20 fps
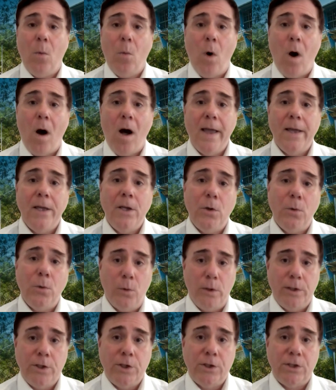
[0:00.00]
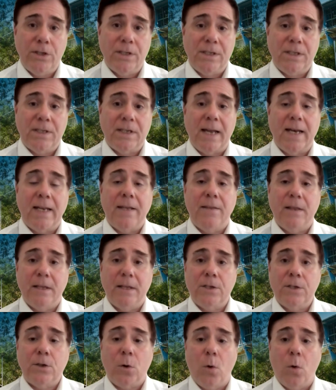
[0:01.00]
why you wish to study
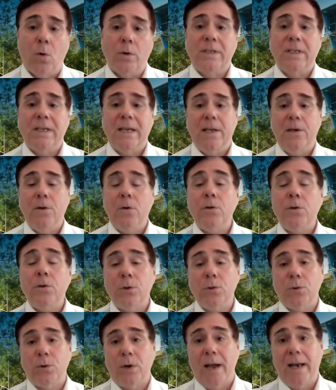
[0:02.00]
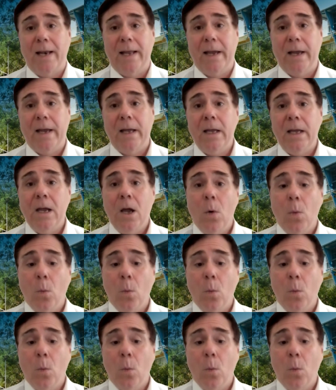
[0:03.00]
this course in Australia